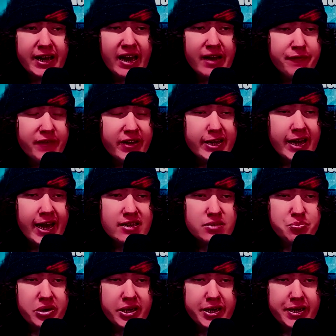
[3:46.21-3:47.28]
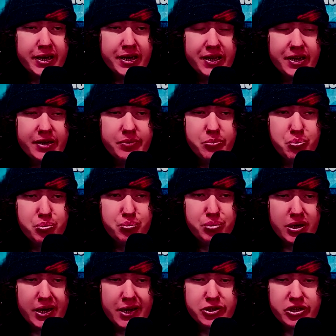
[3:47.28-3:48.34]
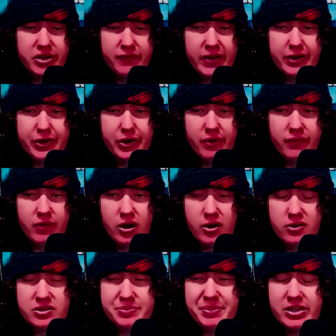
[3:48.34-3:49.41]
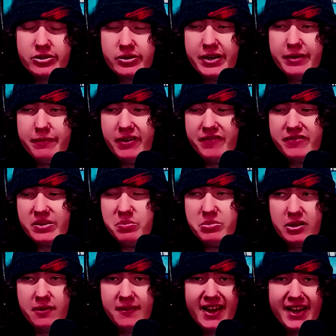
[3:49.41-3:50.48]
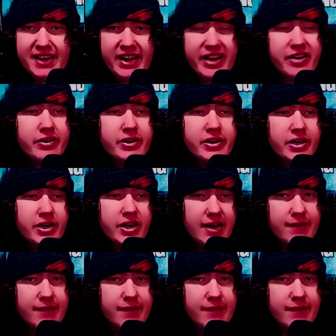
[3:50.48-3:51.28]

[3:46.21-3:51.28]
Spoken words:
I think it has pretty good production value overall, especially with some of the lighting.